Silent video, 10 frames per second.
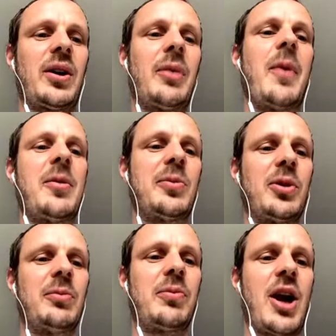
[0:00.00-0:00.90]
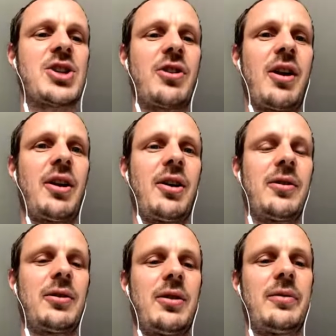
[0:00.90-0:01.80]
and maybe putting pressure on
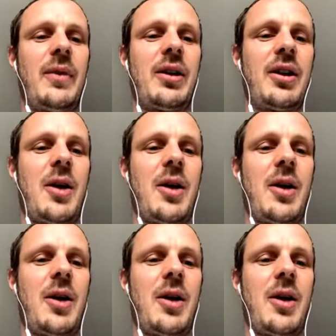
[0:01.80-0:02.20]
the